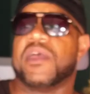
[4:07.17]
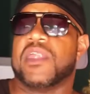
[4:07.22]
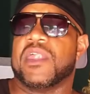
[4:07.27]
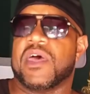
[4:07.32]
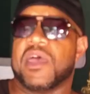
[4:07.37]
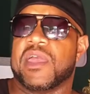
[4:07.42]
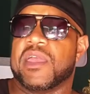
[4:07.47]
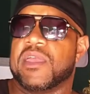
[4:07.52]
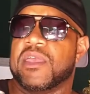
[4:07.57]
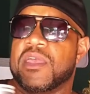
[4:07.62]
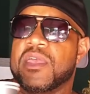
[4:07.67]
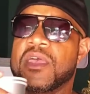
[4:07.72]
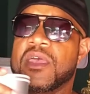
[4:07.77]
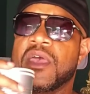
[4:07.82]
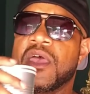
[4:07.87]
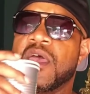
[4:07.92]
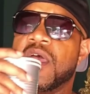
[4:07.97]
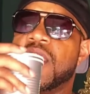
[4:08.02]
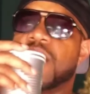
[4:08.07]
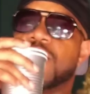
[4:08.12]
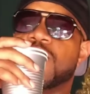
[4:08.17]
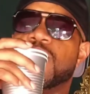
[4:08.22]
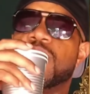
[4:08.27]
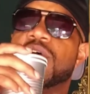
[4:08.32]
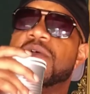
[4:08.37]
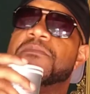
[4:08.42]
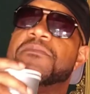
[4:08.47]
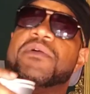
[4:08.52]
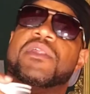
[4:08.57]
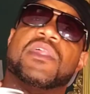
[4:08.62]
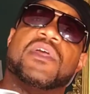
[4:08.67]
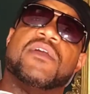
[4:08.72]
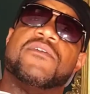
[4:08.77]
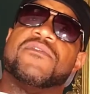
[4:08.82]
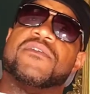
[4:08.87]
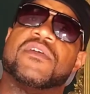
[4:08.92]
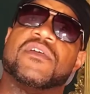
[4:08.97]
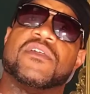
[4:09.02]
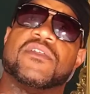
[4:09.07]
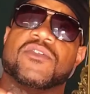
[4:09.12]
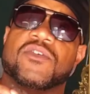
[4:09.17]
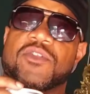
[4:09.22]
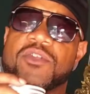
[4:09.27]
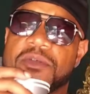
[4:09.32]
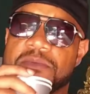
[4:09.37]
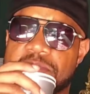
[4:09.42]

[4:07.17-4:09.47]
Like, you wouldn't believe it. You know what I'm